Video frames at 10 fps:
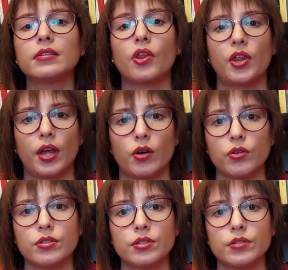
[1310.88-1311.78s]
de
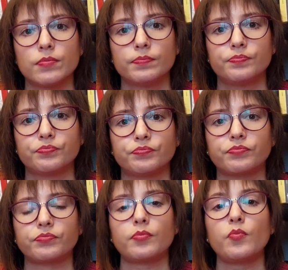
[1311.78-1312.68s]
Théus,
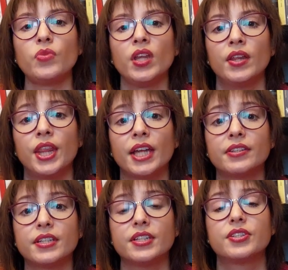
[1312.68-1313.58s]

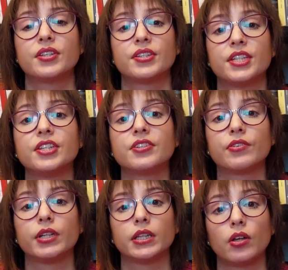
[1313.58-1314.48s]
that is the
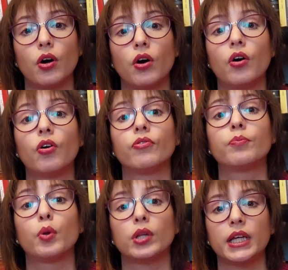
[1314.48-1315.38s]
sister-in-law of
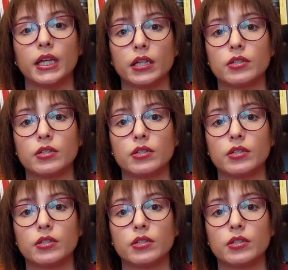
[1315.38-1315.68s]
Pauline,